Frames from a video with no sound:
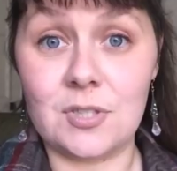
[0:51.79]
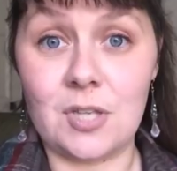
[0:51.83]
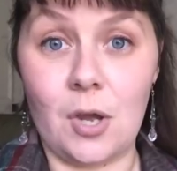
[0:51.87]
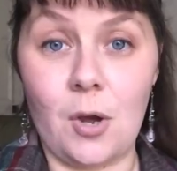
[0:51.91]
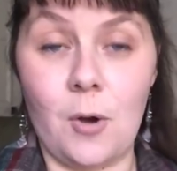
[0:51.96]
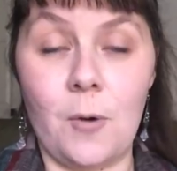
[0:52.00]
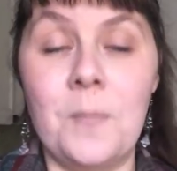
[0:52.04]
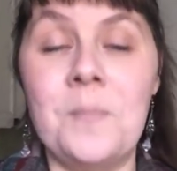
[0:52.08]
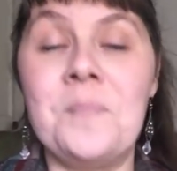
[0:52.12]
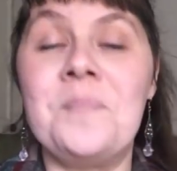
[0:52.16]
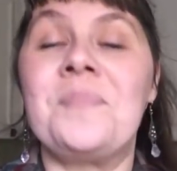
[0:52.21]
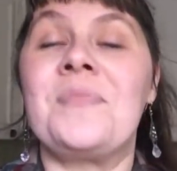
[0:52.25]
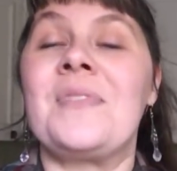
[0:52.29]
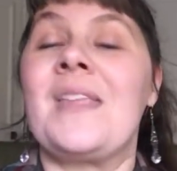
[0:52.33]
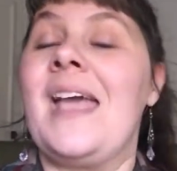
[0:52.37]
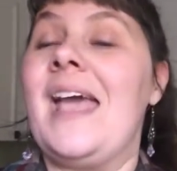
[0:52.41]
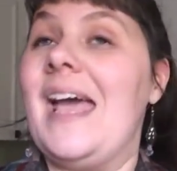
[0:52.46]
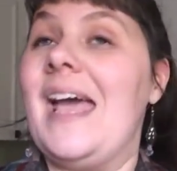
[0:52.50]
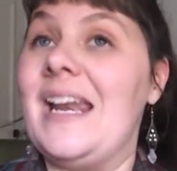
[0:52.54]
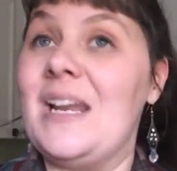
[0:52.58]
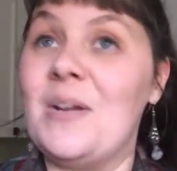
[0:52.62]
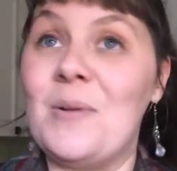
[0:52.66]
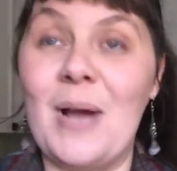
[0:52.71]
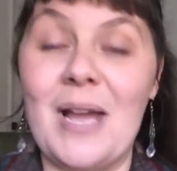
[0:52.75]
So
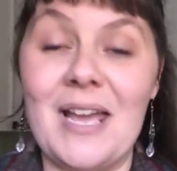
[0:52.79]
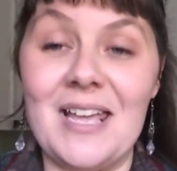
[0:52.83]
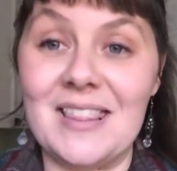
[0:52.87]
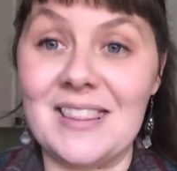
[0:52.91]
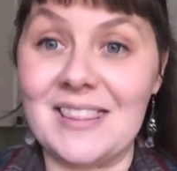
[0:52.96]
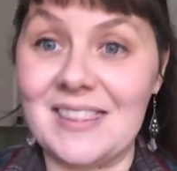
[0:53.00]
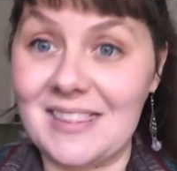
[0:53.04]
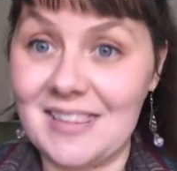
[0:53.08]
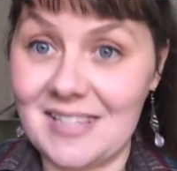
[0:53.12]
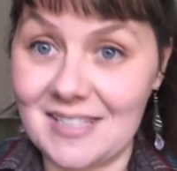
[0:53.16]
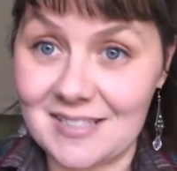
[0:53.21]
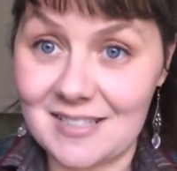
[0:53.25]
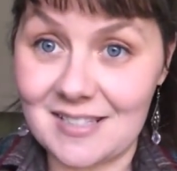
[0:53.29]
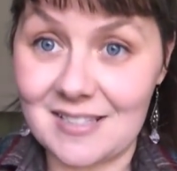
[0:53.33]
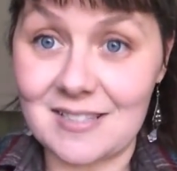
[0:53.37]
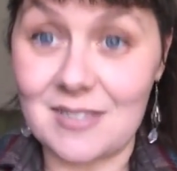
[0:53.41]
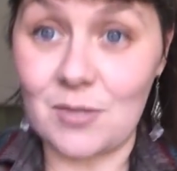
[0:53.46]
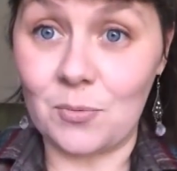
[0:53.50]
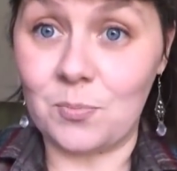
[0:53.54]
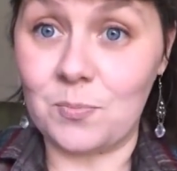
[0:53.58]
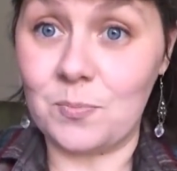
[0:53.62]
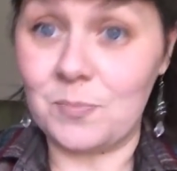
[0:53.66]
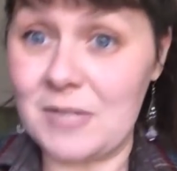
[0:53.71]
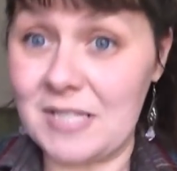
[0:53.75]
anyway, this is
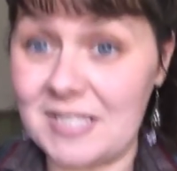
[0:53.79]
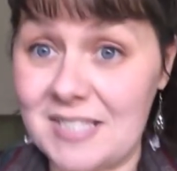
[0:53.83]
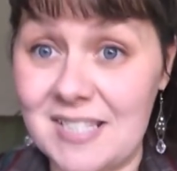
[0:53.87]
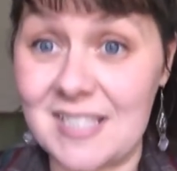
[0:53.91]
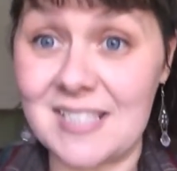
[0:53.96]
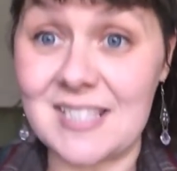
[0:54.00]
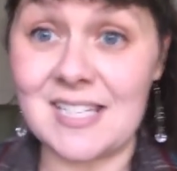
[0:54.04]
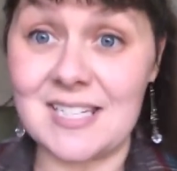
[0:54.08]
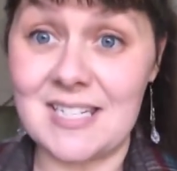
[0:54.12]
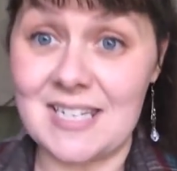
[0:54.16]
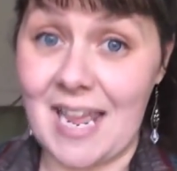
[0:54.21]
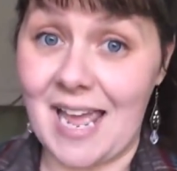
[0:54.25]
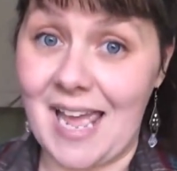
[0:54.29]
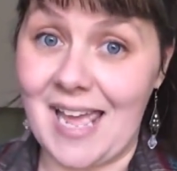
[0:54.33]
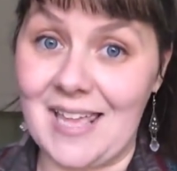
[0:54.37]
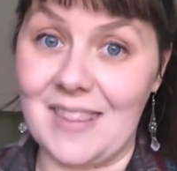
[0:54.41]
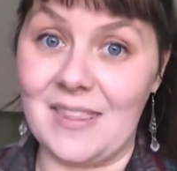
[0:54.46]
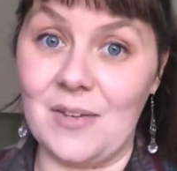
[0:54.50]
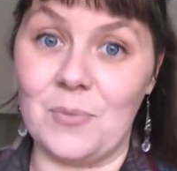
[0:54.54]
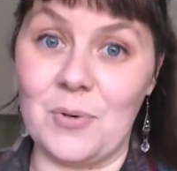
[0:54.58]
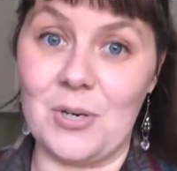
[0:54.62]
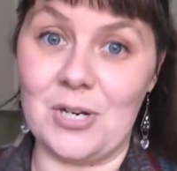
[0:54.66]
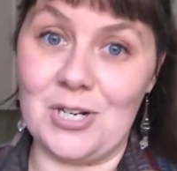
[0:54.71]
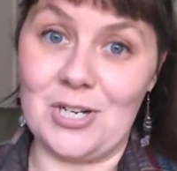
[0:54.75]
the
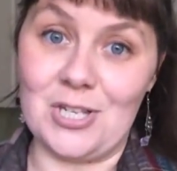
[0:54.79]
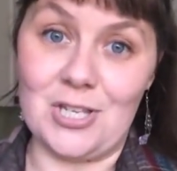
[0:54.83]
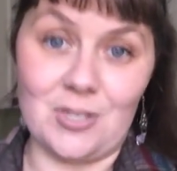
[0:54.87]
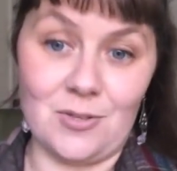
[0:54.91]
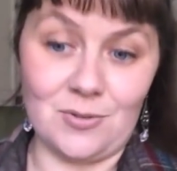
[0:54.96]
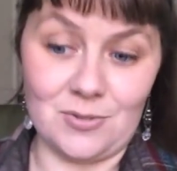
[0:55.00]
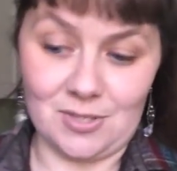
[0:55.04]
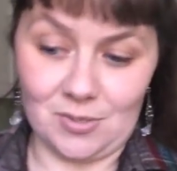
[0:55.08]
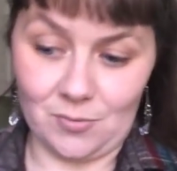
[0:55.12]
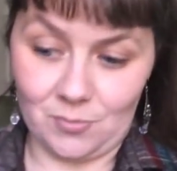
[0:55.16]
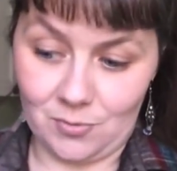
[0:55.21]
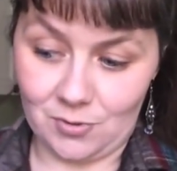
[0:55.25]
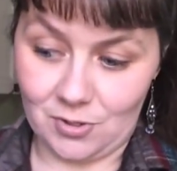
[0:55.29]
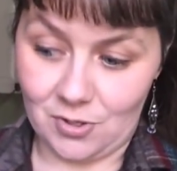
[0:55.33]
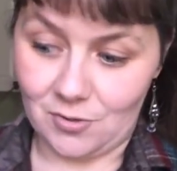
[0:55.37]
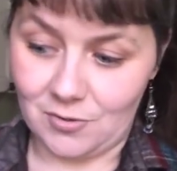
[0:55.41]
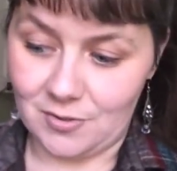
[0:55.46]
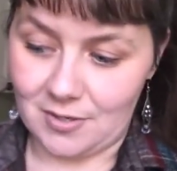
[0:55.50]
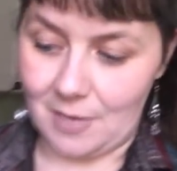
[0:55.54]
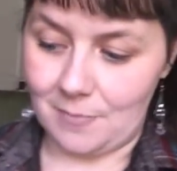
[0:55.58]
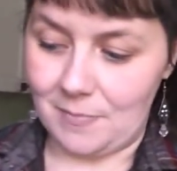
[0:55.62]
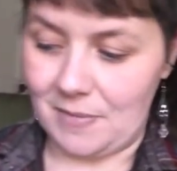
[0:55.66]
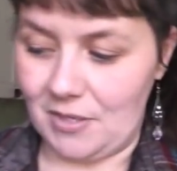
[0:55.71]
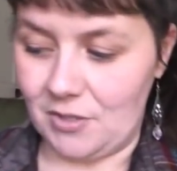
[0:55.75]
day that we're going to use
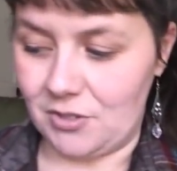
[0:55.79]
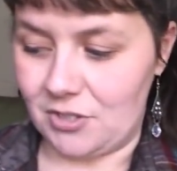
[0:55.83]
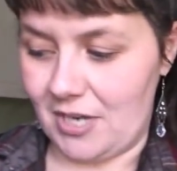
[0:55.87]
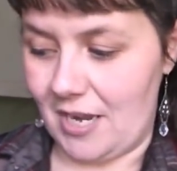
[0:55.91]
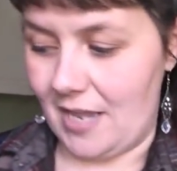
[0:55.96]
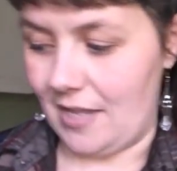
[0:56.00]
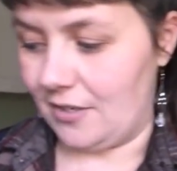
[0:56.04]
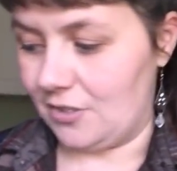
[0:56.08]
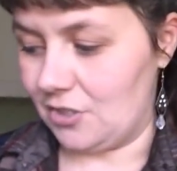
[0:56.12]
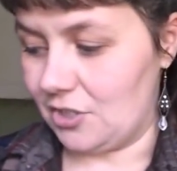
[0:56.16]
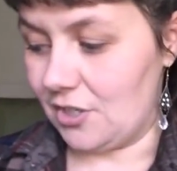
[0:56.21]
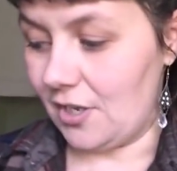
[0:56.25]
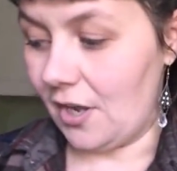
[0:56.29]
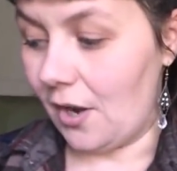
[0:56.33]
it up meal challenge.